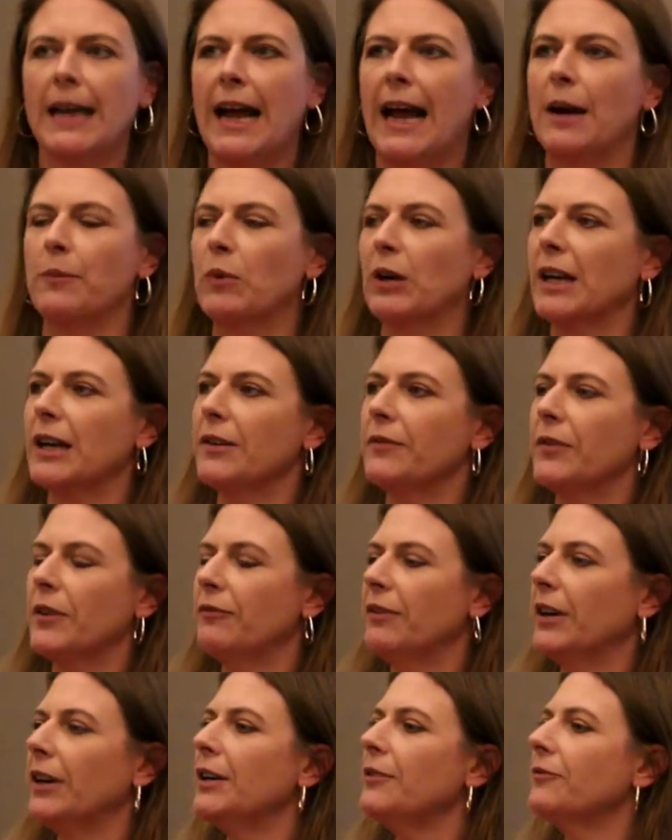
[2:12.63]
And the
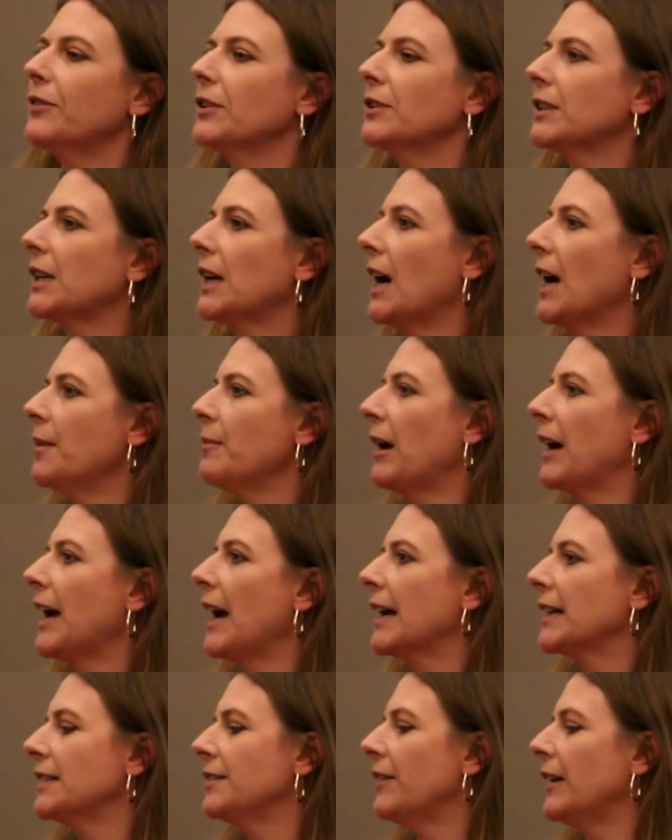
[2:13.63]
very first time I
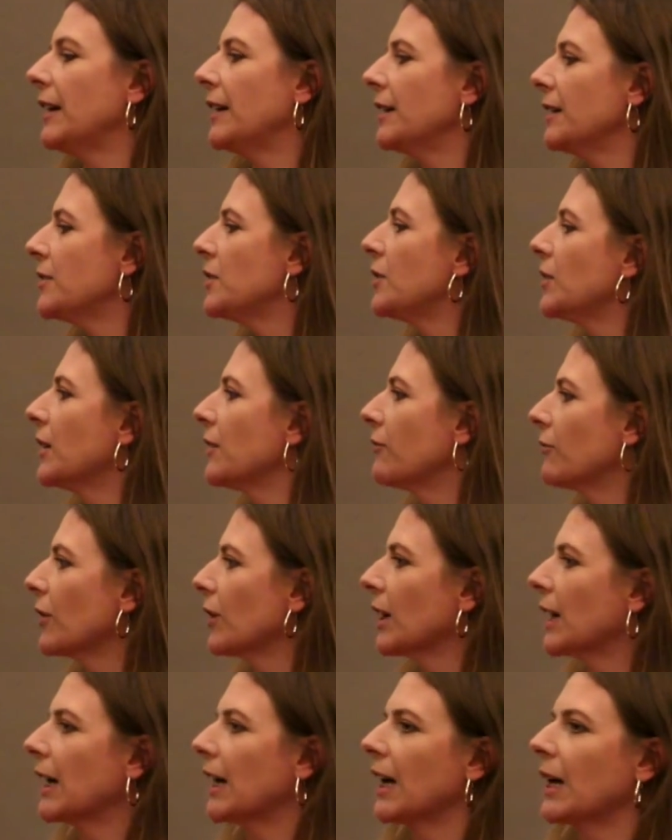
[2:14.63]
activated a tuning
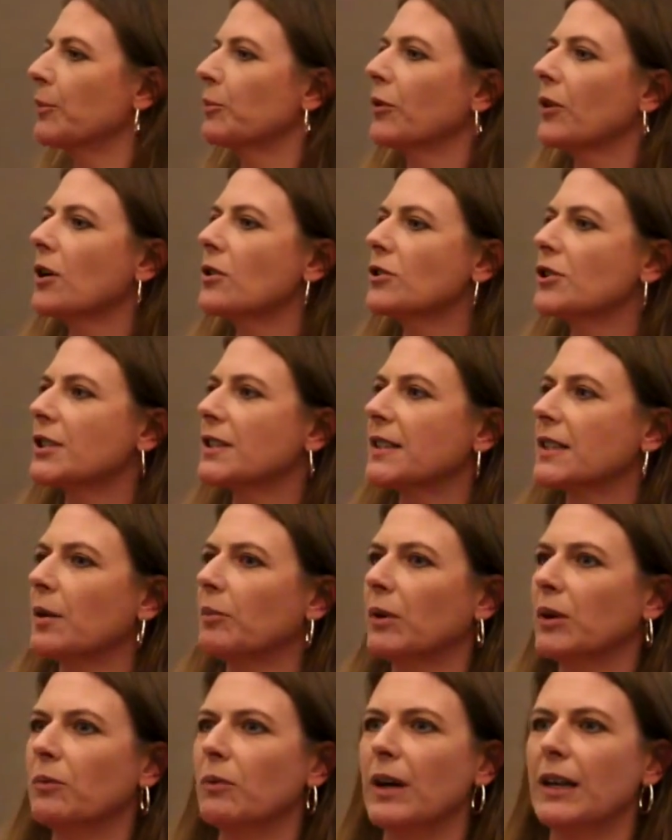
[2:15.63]
fork and I approached
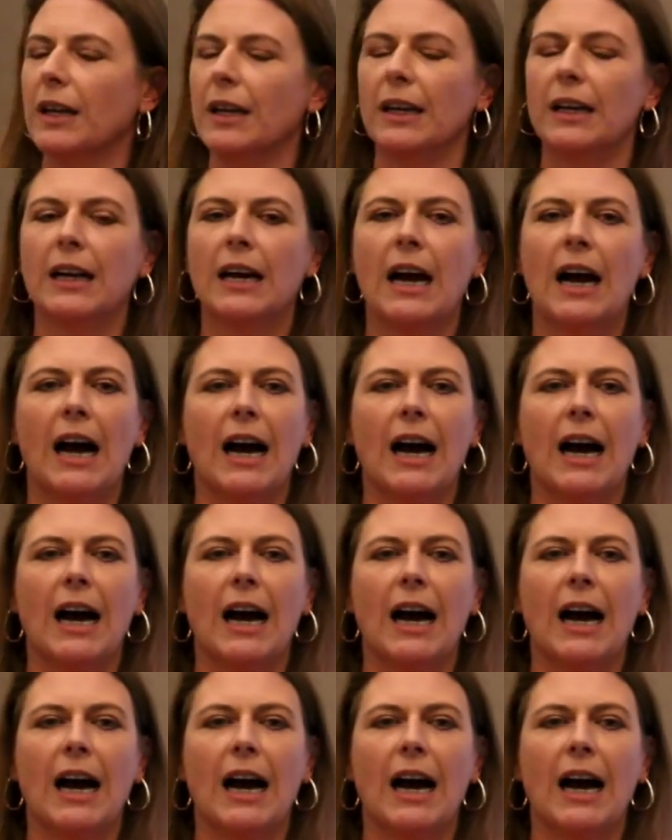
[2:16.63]
someone with it,